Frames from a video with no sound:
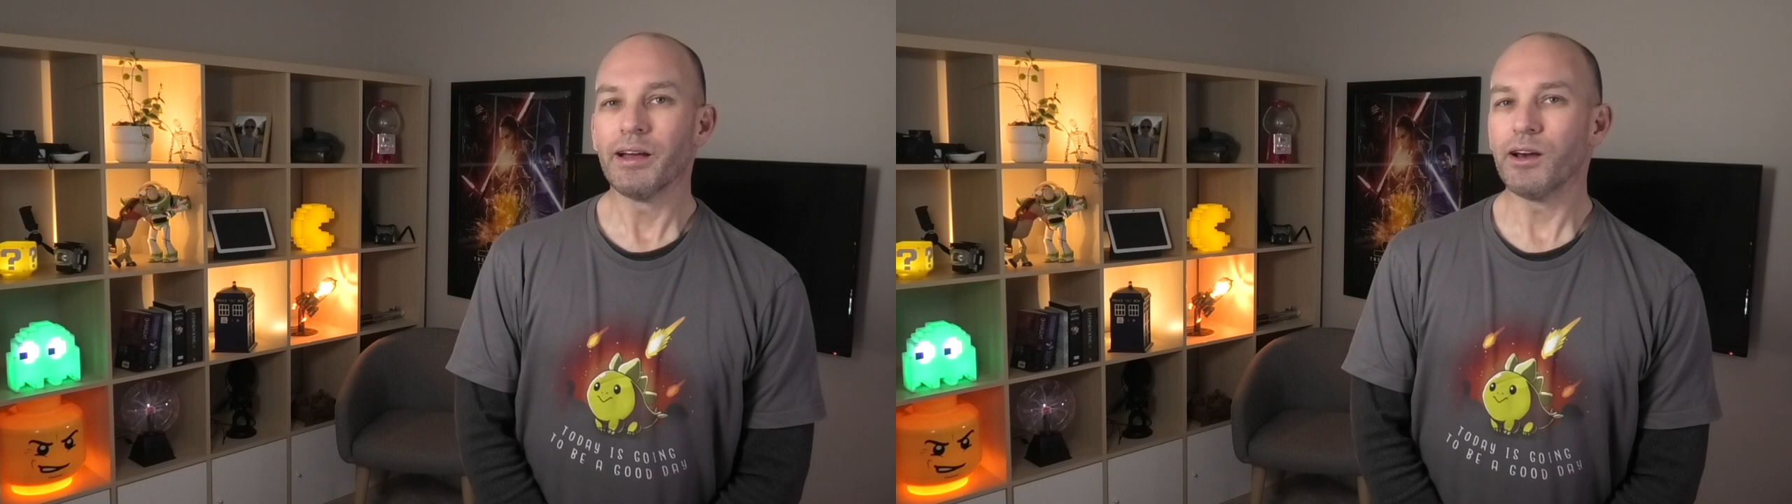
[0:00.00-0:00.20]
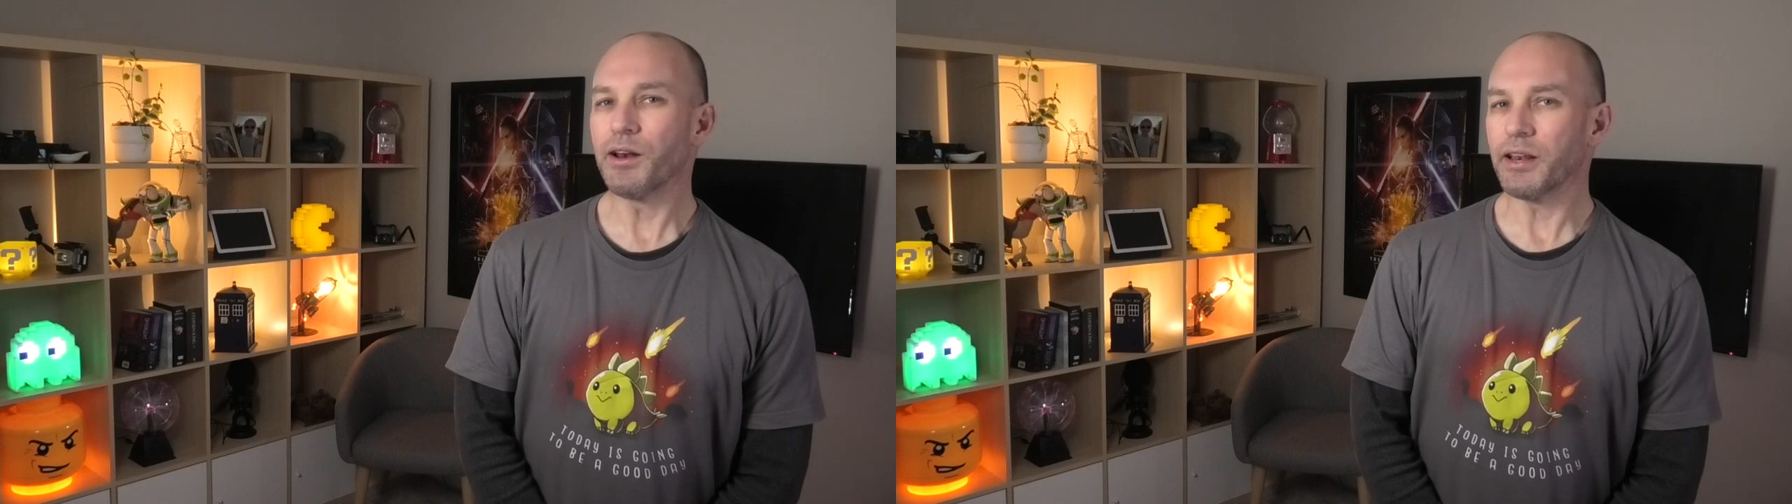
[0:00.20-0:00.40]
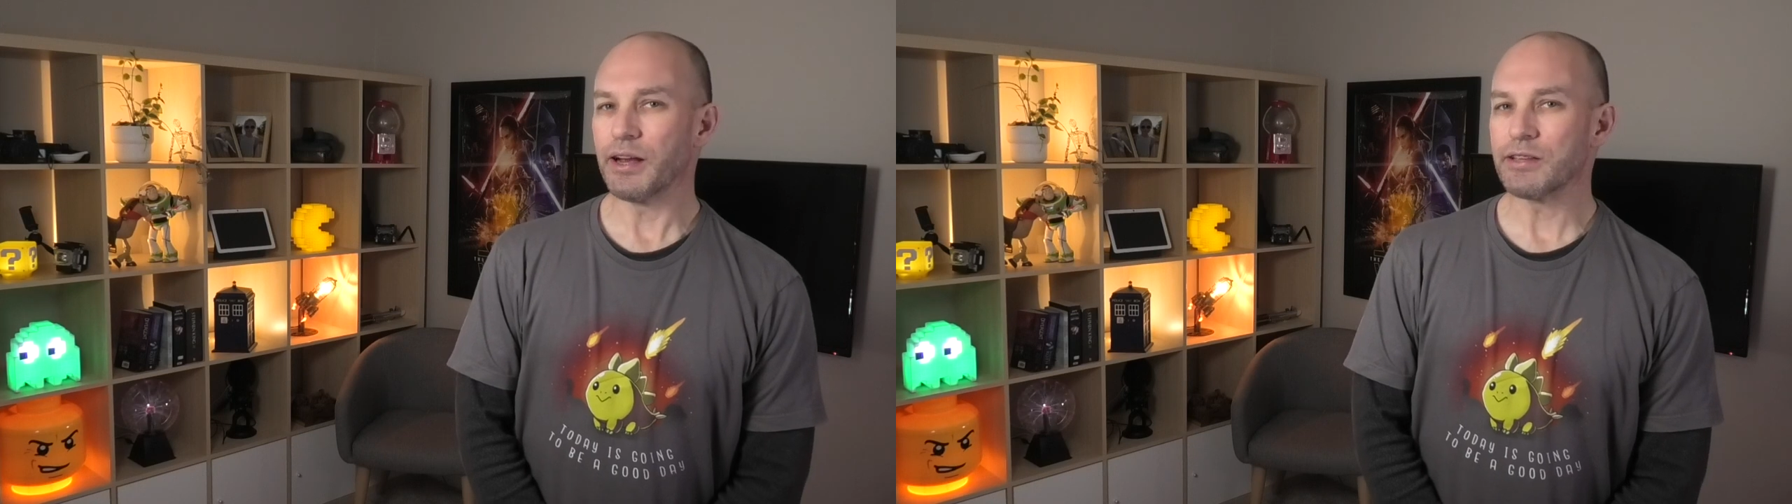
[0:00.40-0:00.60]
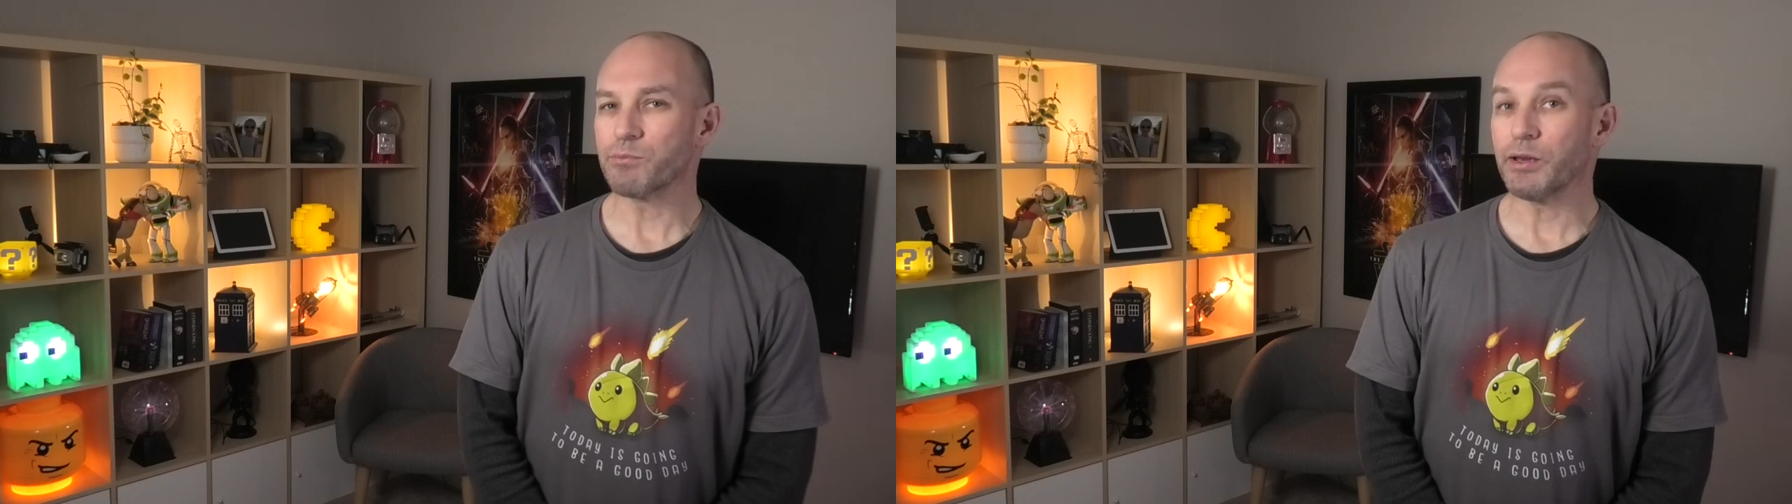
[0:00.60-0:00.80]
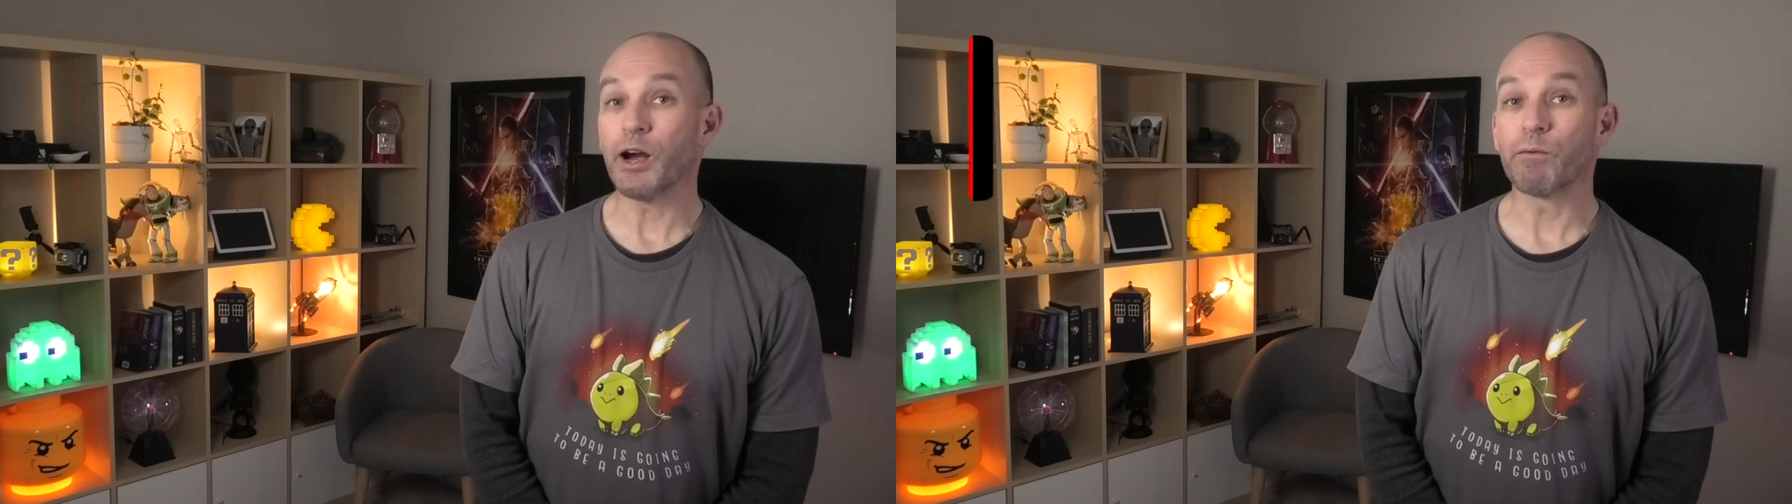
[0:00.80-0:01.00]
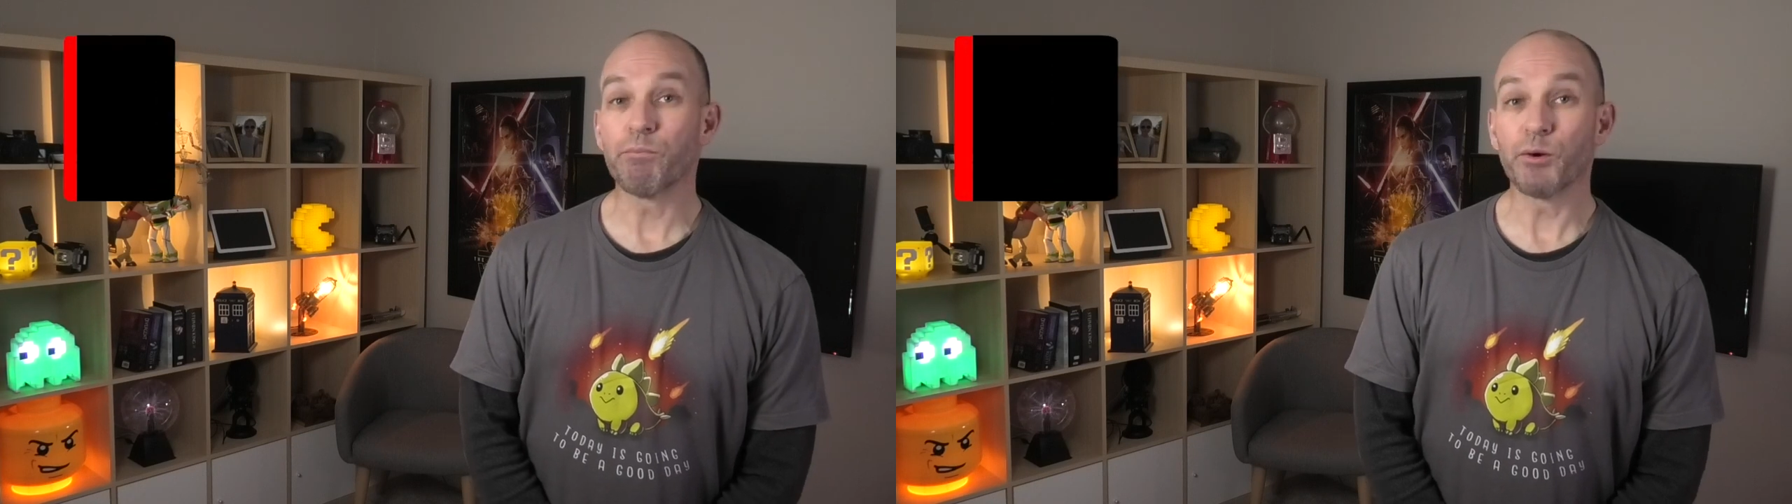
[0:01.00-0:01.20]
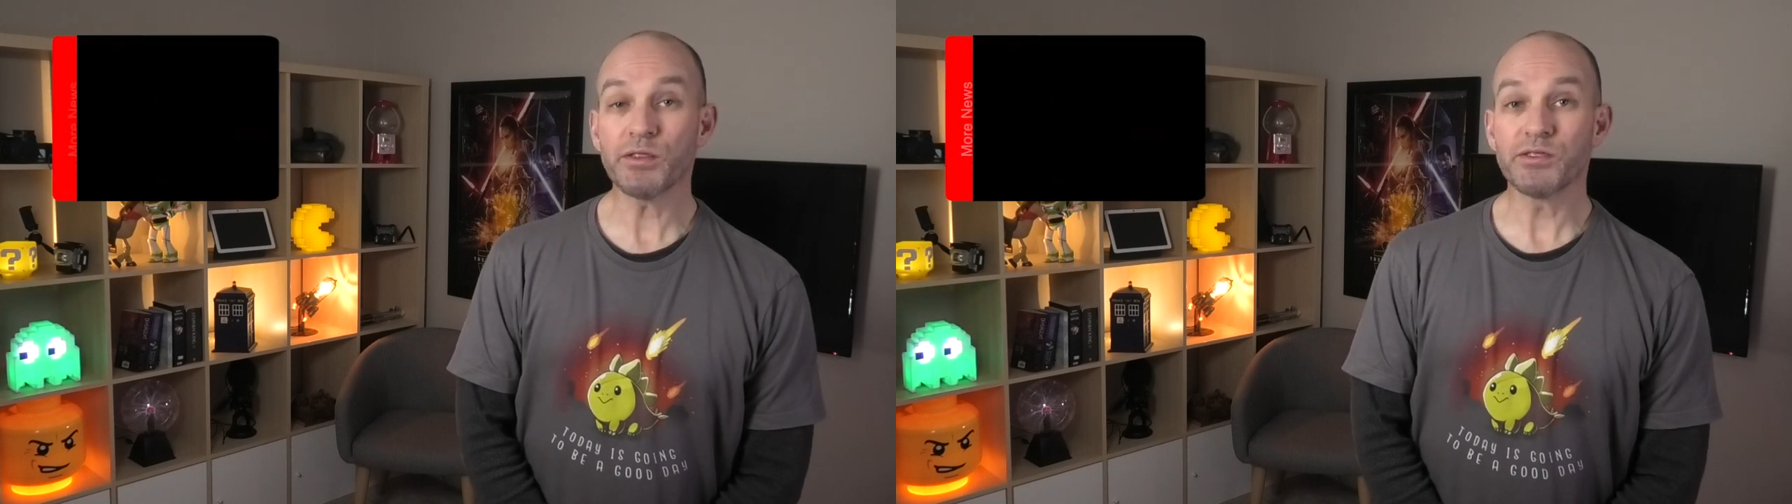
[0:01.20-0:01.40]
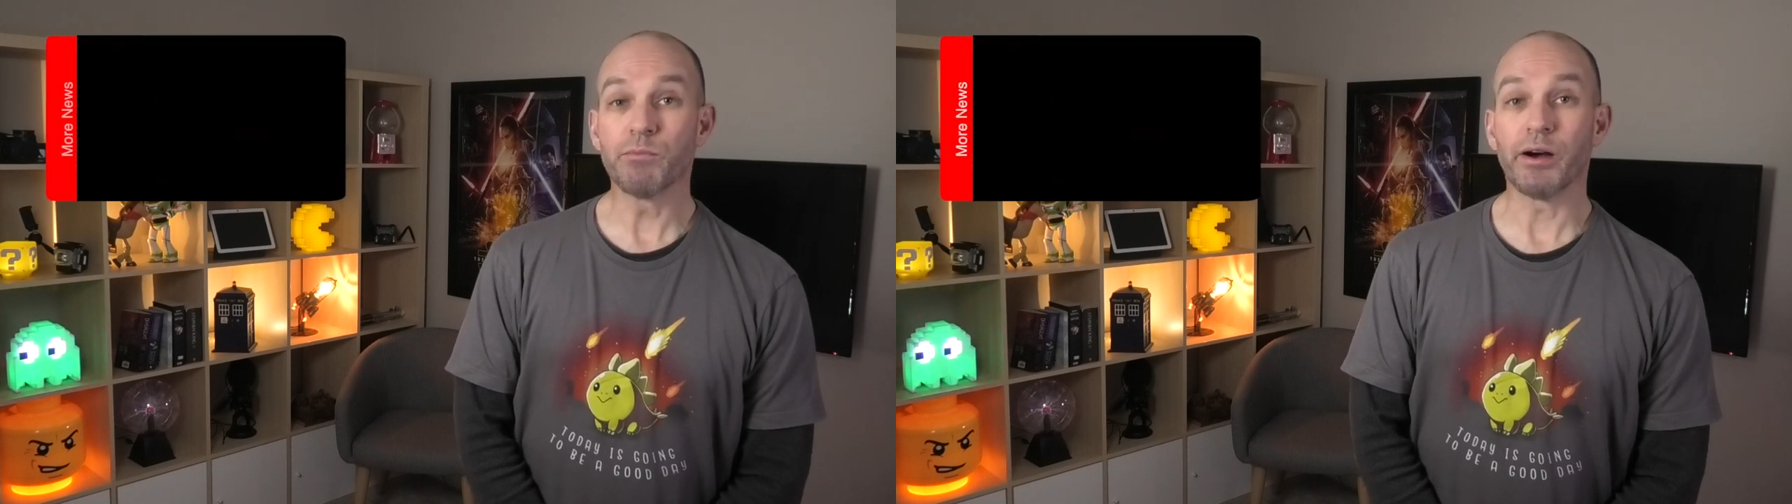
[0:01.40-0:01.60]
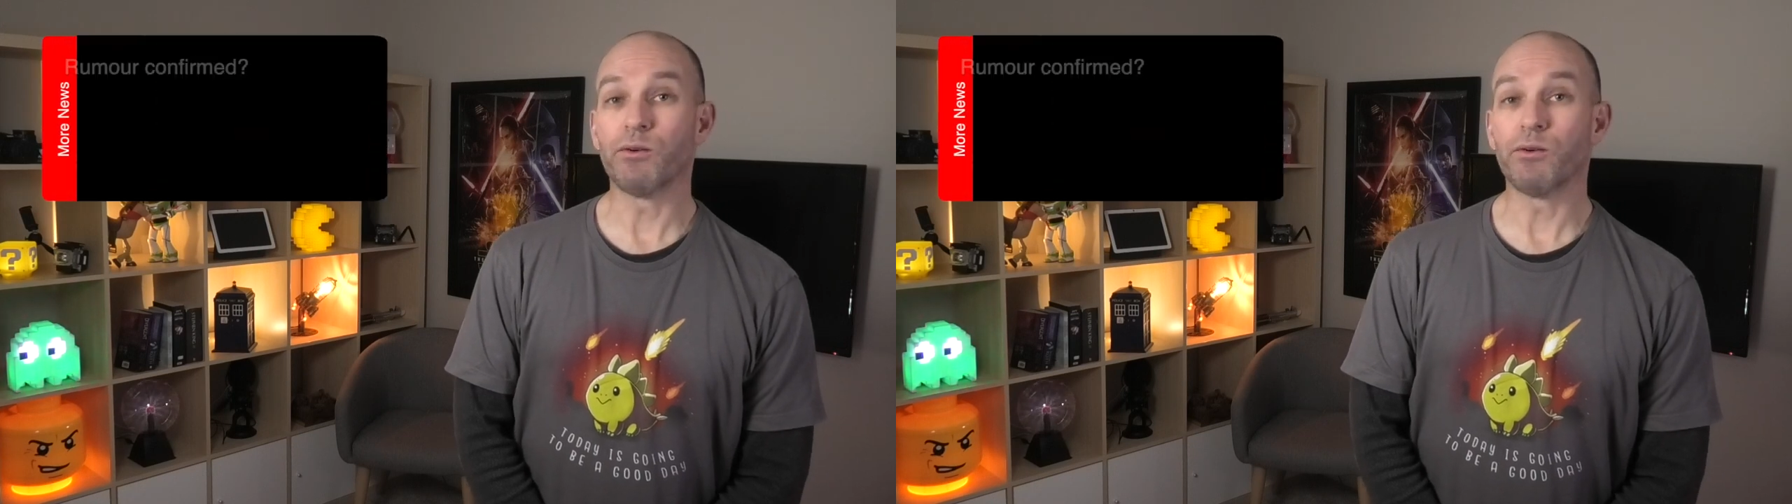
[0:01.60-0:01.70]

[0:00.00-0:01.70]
Early last week, I reported to my